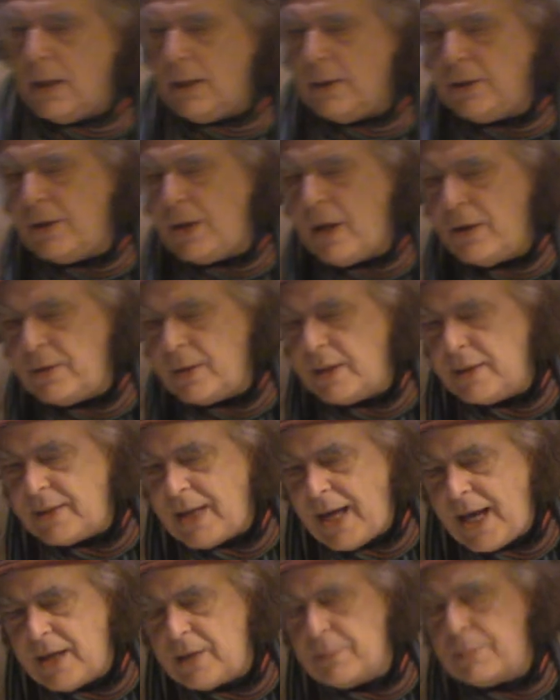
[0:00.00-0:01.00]
you know, the
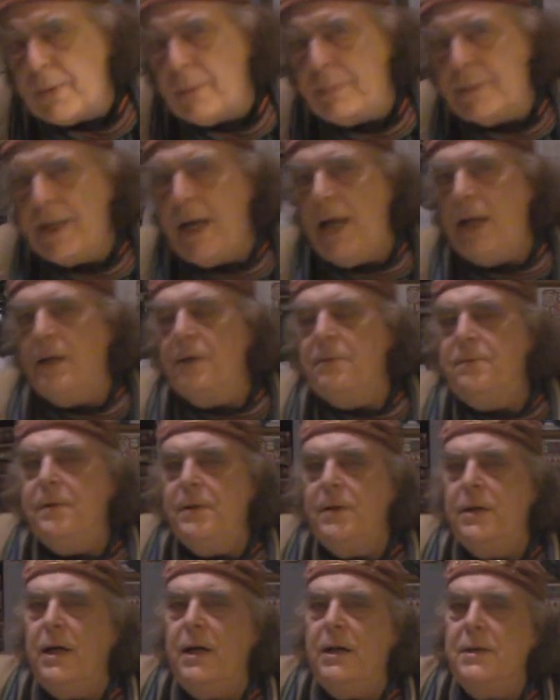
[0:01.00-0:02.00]
head of propaganda
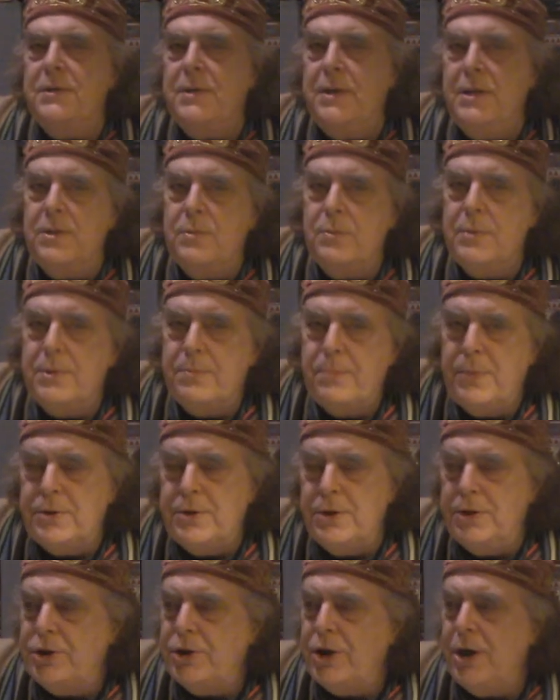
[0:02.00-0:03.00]
for the Nazis was put
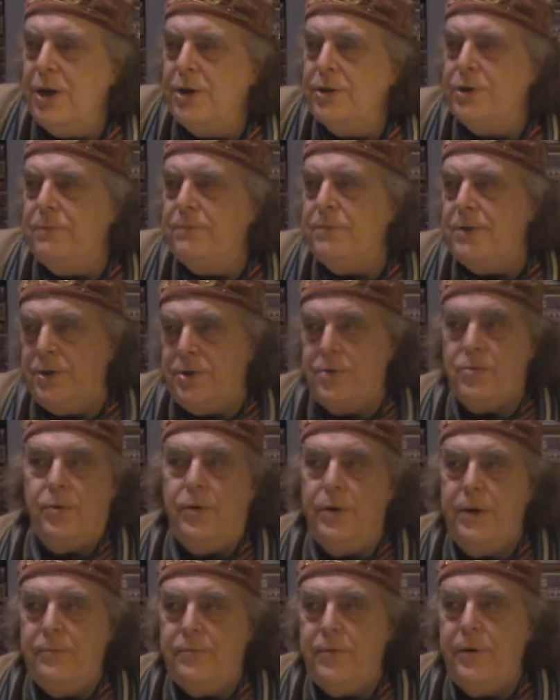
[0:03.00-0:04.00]
in charge of
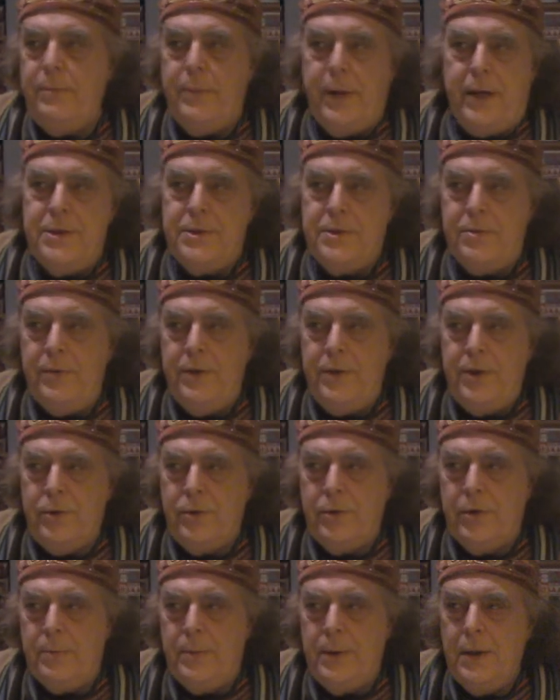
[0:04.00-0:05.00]
destroying Freemasonry in
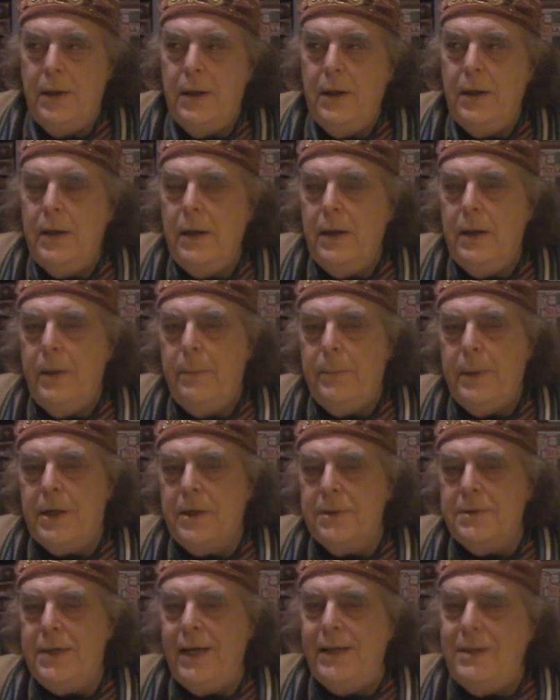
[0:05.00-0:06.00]
Europe
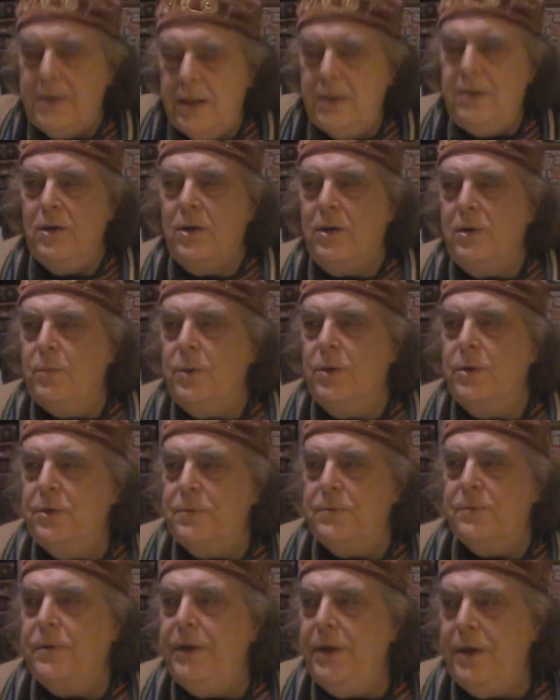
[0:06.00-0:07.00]
because they did not want
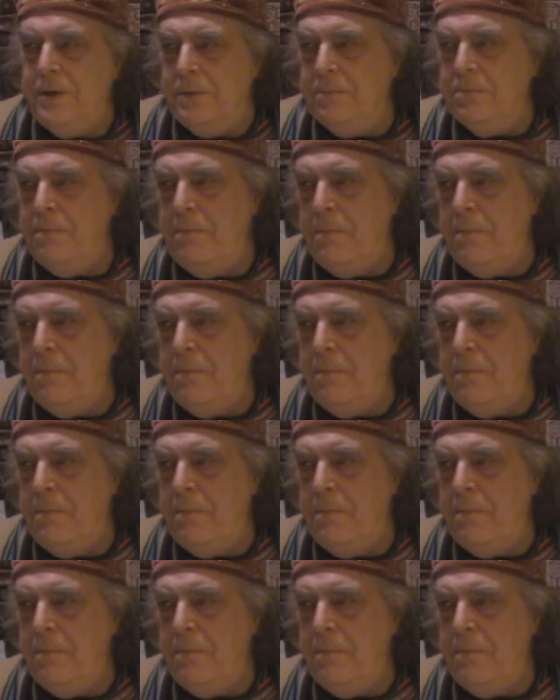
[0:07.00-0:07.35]
freedom.